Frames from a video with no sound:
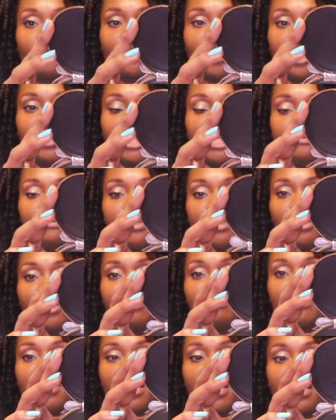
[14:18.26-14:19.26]
I keep it
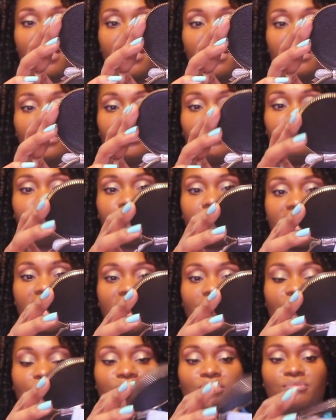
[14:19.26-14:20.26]
on my
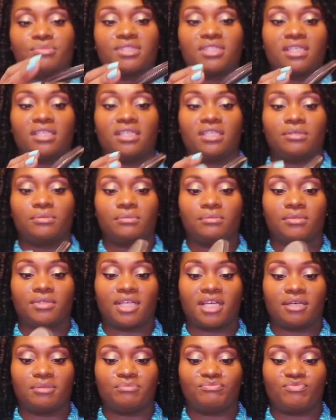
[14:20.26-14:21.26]
bathroom sink when
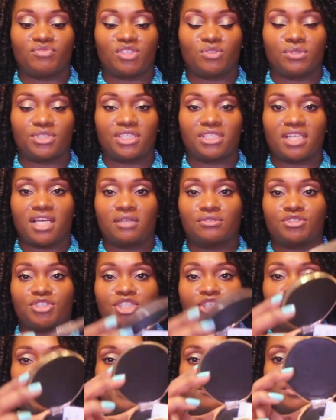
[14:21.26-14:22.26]
I'm switching out
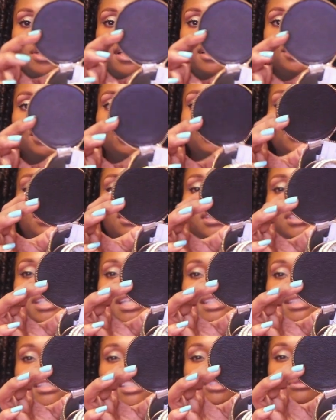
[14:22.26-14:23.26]
jewelry, but I usually
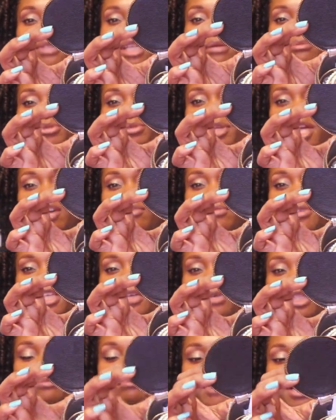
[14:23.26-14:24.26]
take this when I'm traveling
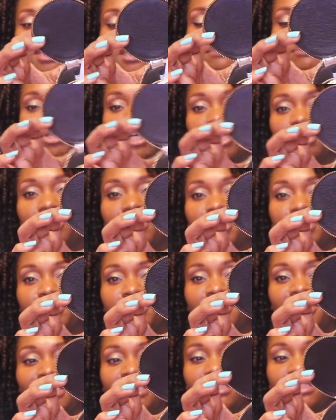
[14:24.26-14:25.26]
with my smaller
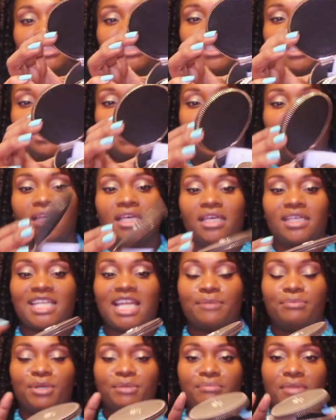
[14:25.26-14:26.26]
earrings, and
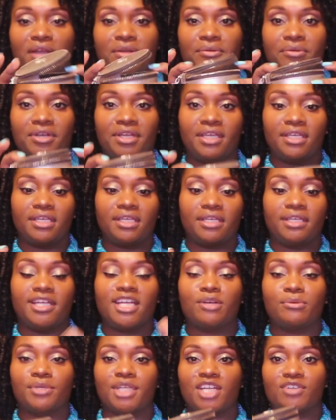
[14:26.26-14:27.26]
I put my ring in
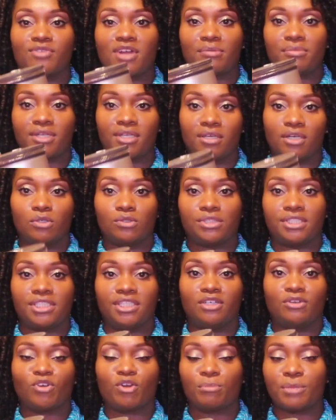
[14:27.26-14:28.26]
here whenever I'm in a
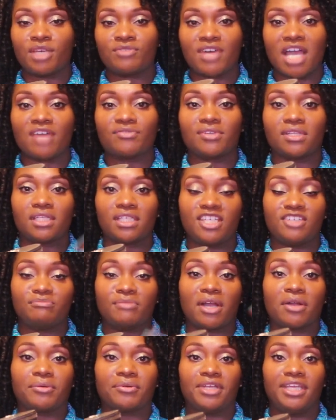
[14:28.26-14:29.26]
hotel room. If I have to leave
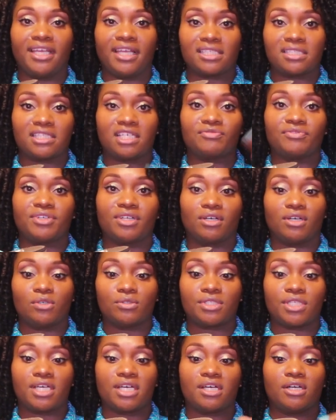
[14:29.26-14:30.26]
my ring and stuff in a
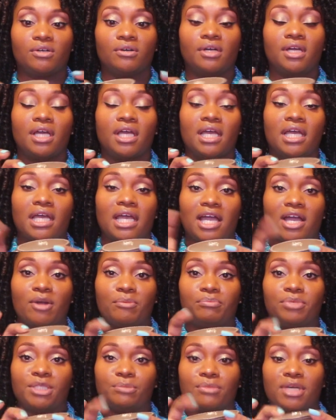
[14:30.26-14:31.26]
hotel, I'll
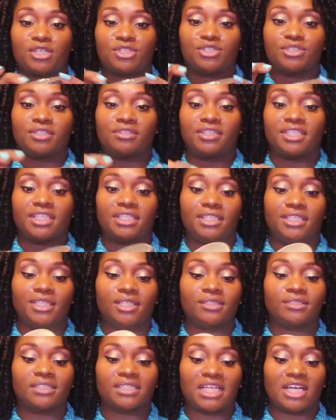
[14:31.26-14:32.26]
put my jewelry in
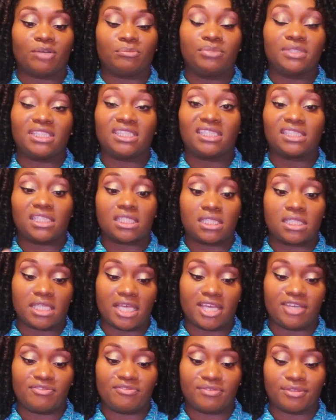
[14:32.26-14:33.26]
here, then I'll put it in the
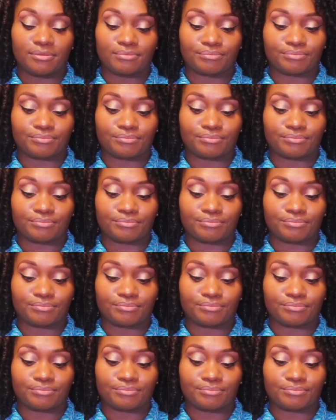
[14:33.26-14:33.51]
safe.